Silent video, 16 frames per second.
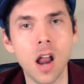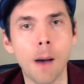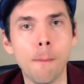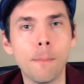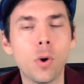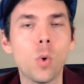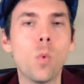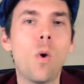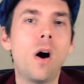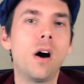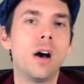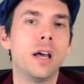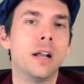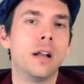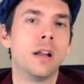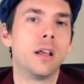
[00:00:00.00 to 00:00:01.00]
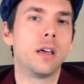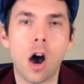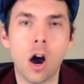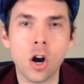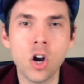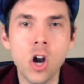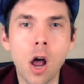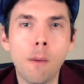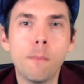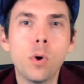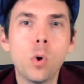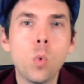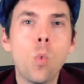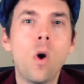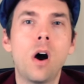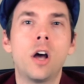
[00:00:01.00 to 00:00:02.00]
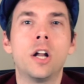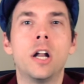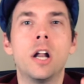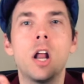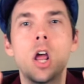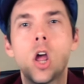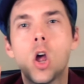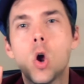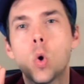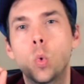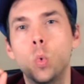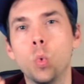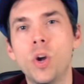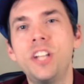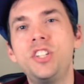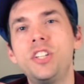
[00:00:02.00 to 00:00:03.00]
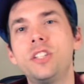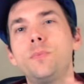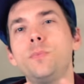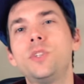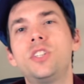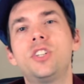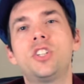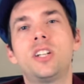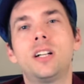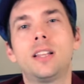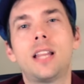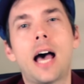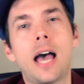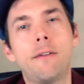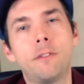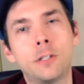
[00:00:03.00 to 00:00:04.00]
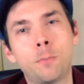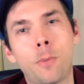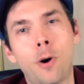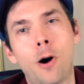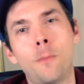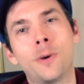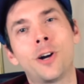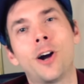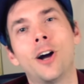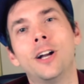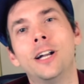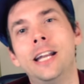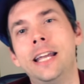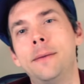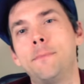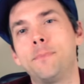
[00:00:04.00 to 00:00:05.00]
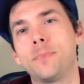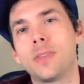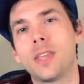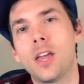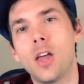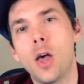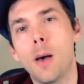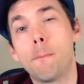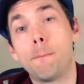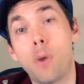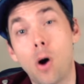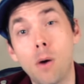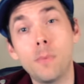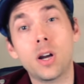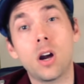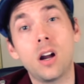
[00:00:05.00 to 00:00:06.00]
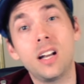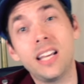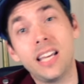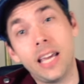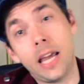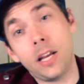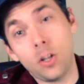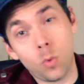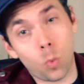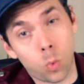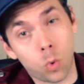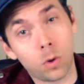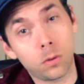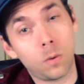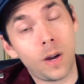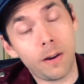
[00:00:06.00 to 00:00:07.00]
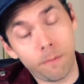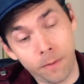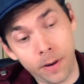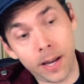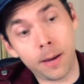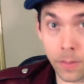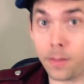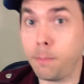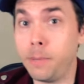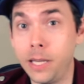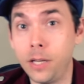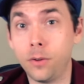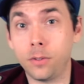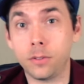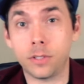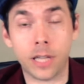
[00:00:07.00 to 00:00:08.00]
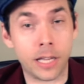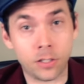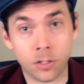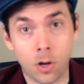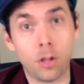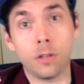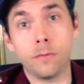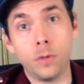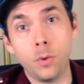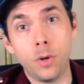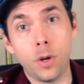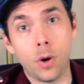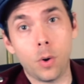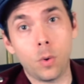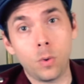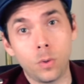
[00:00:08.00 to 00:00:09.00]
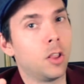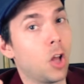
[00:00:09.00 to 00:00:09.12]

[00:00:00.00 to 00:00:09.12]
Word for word: Number one, our number one richest musician alive is Paul McCartney. Paul McCartney gained worldwide fame with the Beatles, as all of you know,